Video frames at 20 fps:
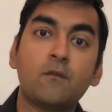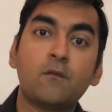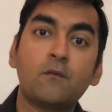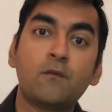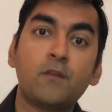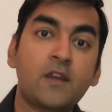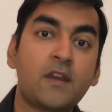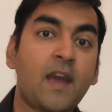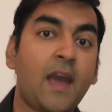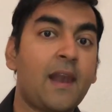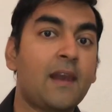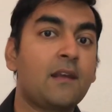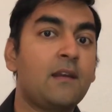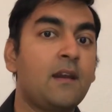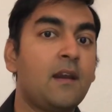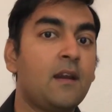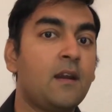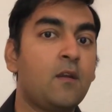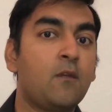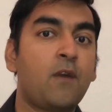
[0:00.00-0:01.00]
we
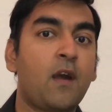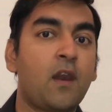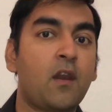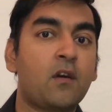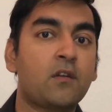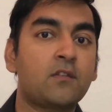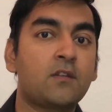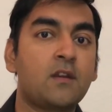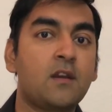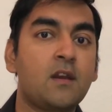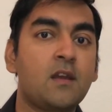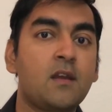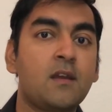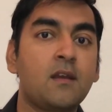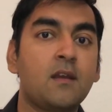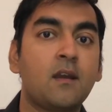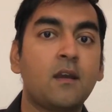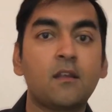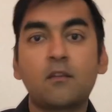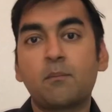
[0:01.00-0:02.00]
calculate velocity
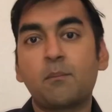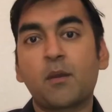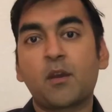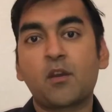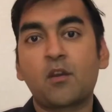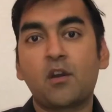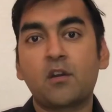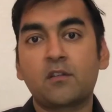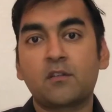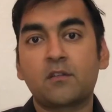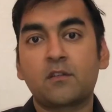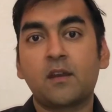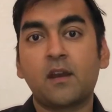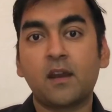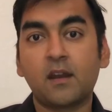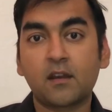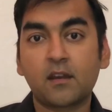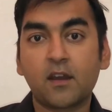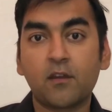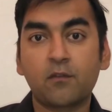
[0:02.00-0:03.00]
is because
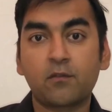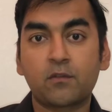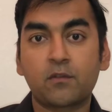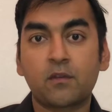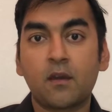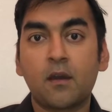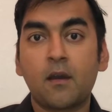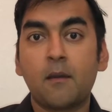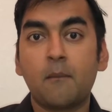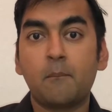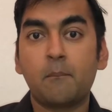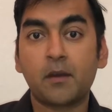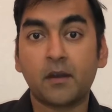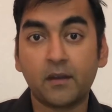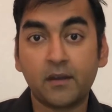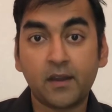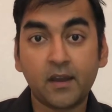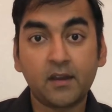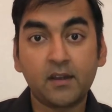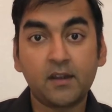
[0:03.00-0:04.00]
it gives
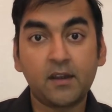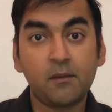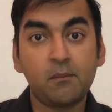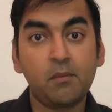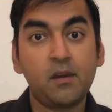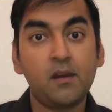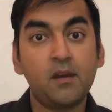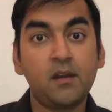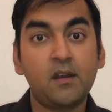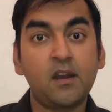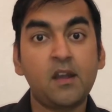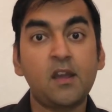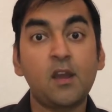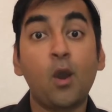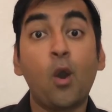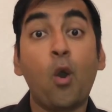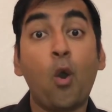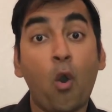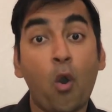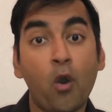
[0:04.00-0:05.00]
predictability
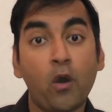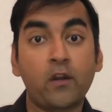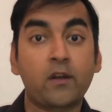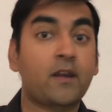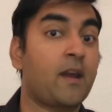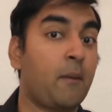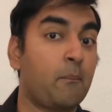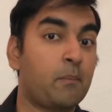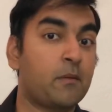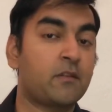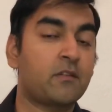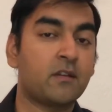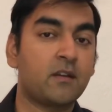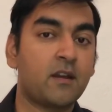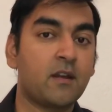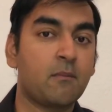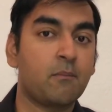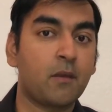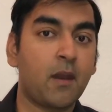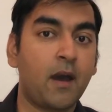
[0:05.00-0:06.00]
or
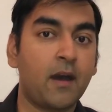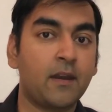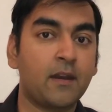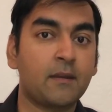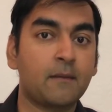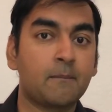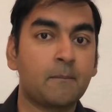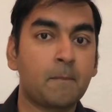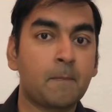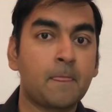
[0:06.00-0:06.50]
capacity planning.